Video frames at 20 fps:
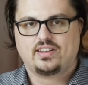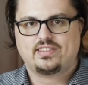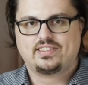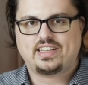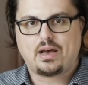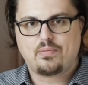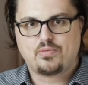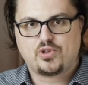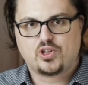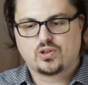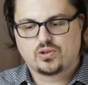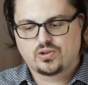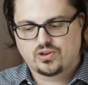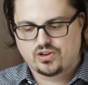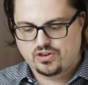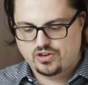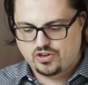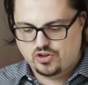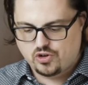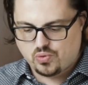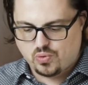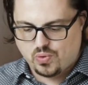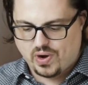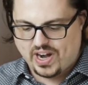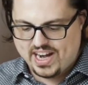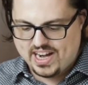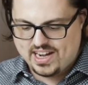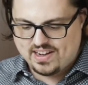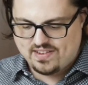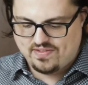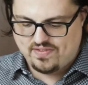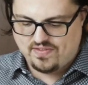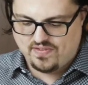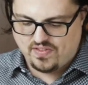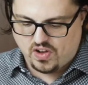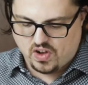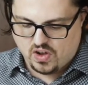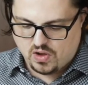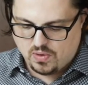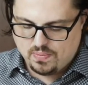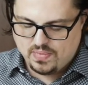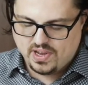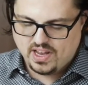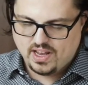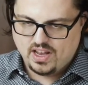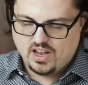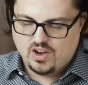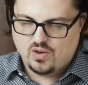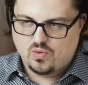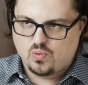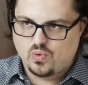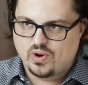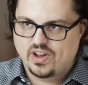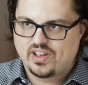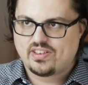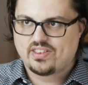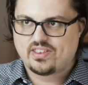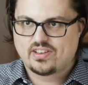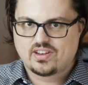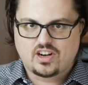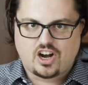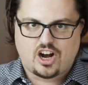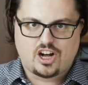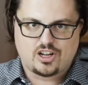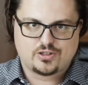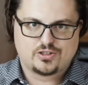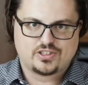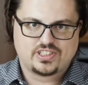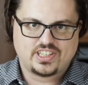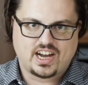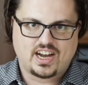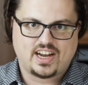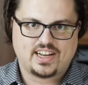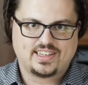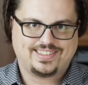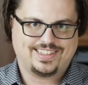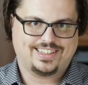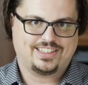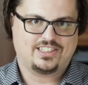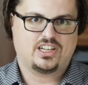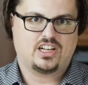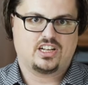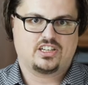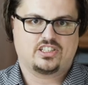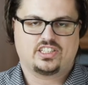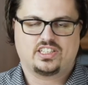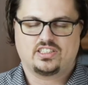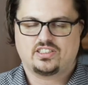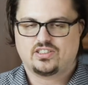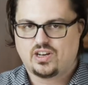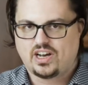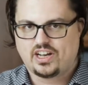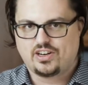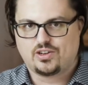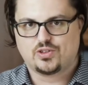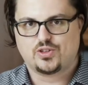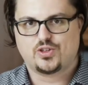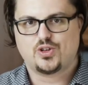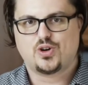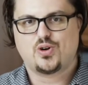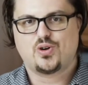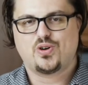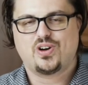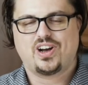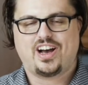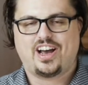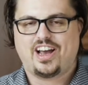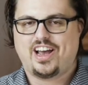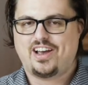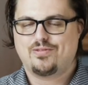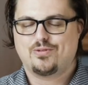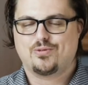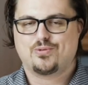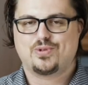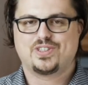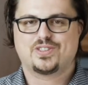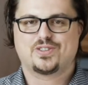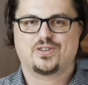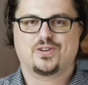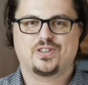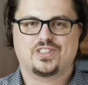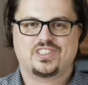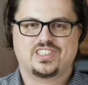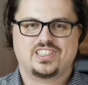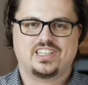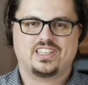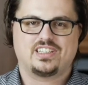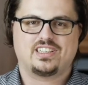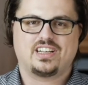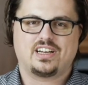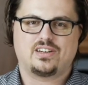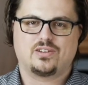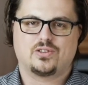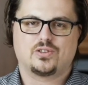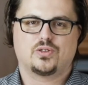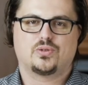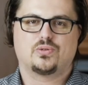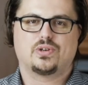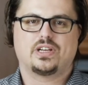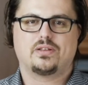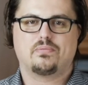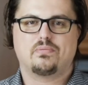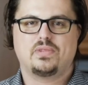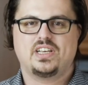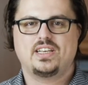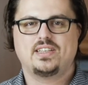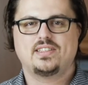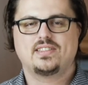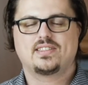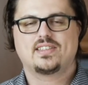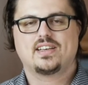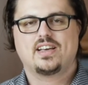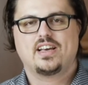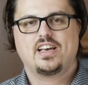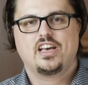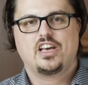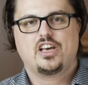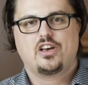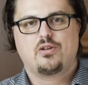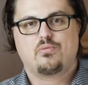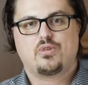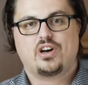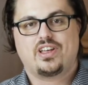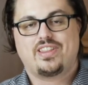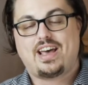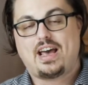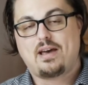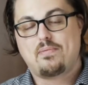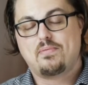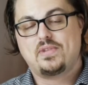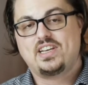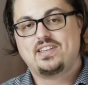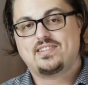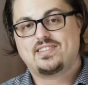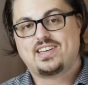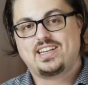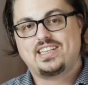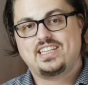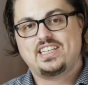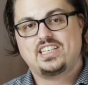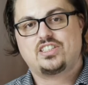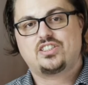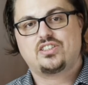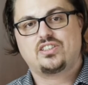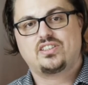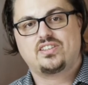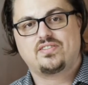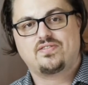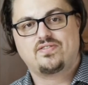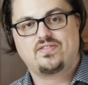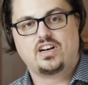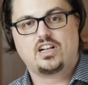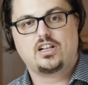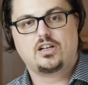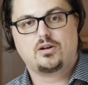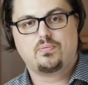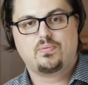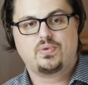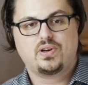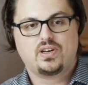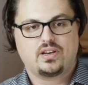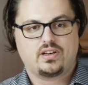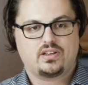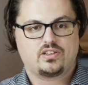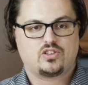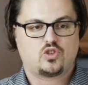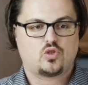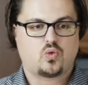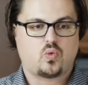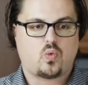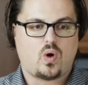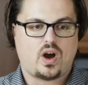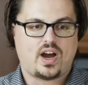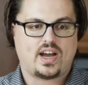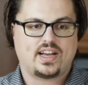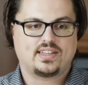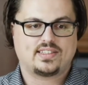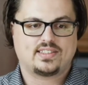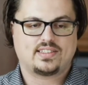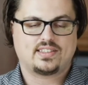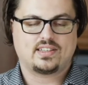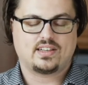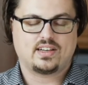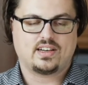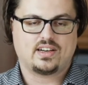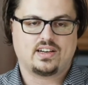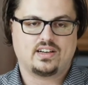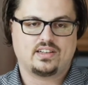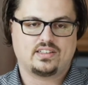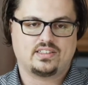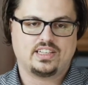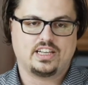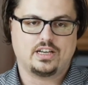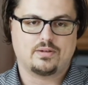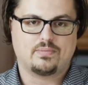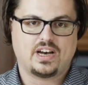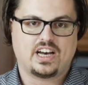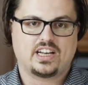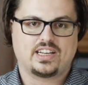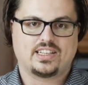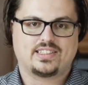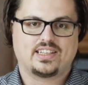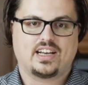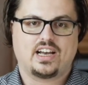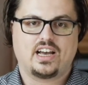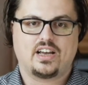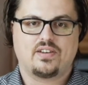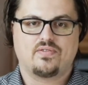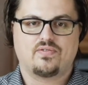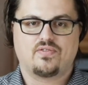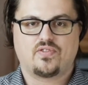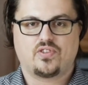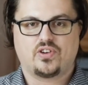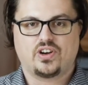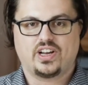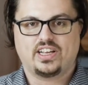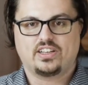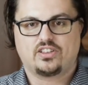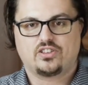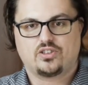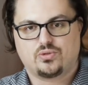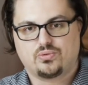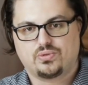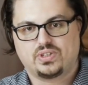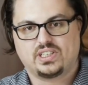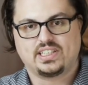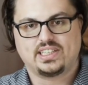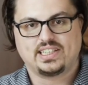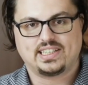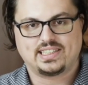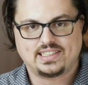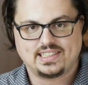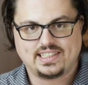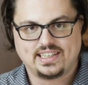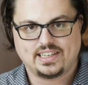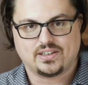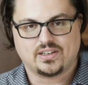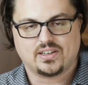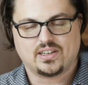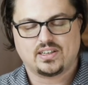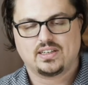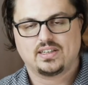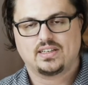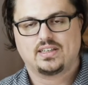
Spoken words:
tabular grain film with color dye technology. So I don't know, I haven't researched it, I don't know what it means, but that means I need to develop twice the amount of time for it to really clear.